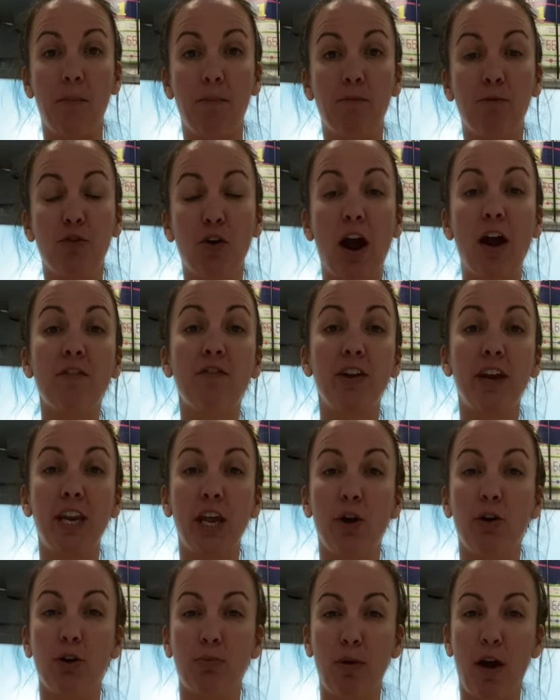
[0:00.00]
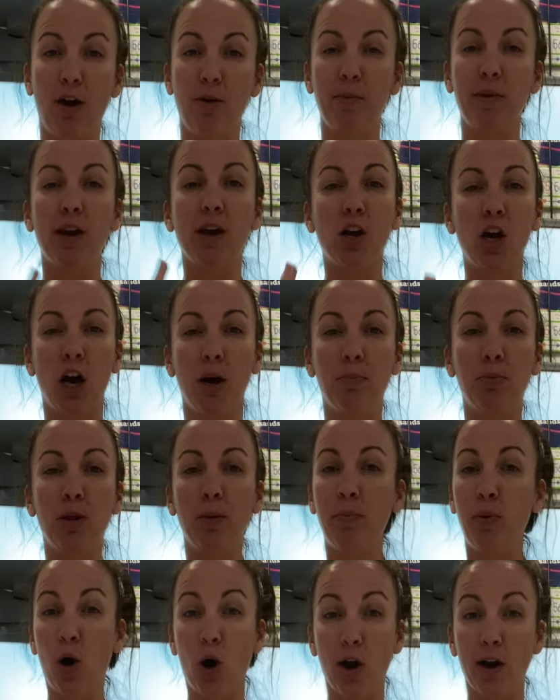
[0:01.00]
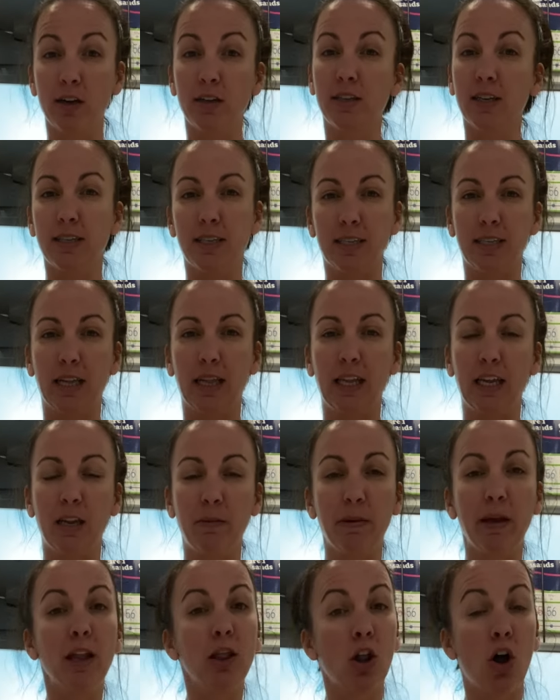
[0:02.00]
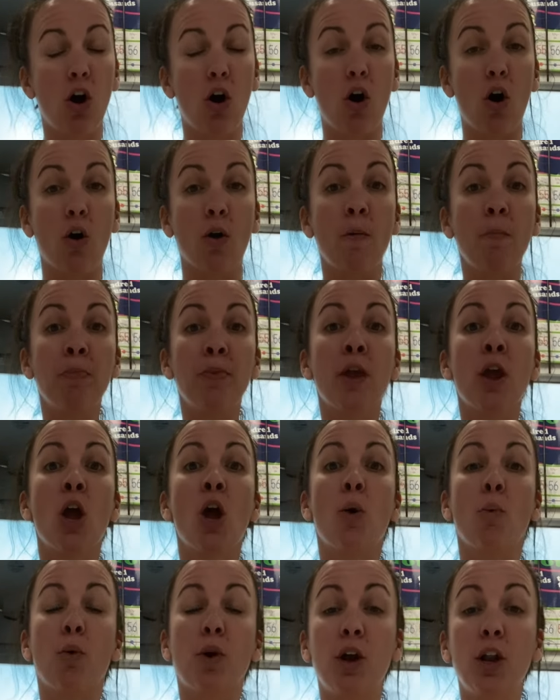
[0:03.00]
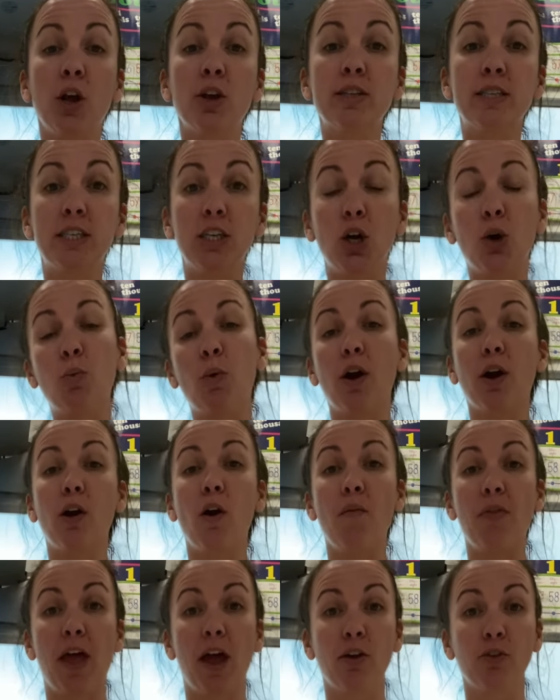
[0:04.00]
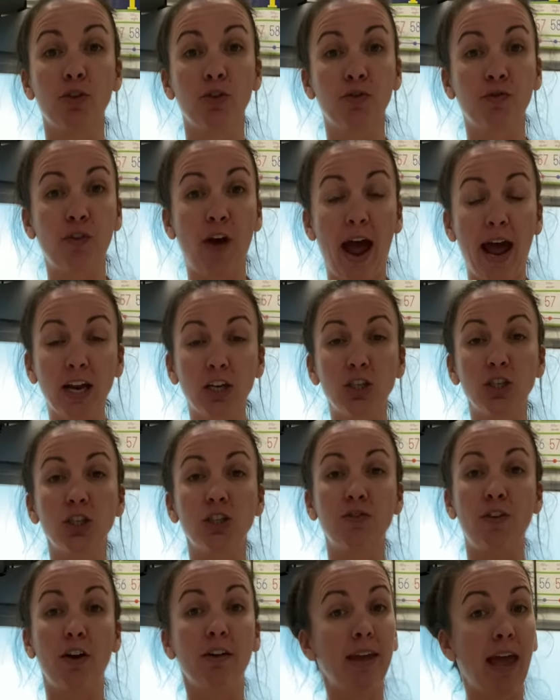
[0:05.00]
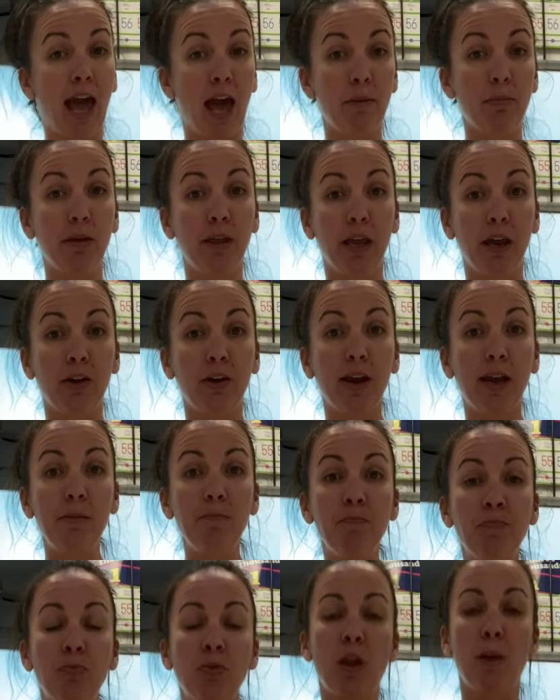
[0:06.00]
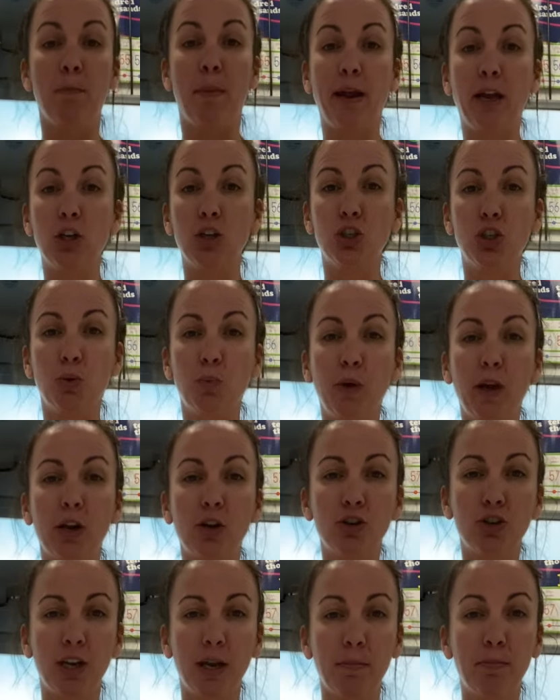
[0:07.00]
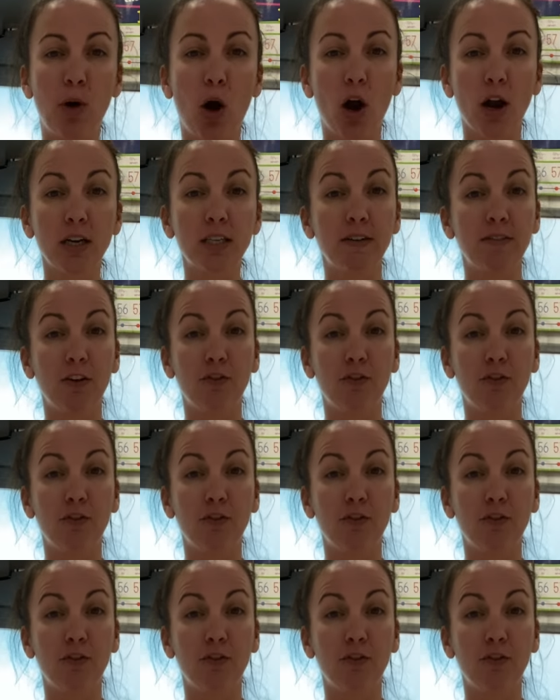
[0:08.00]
for our video, it'll probably be a couple of parts because it's a little bit long. We're gonna still work on that fractions vocabulary, making sure we understand parts of the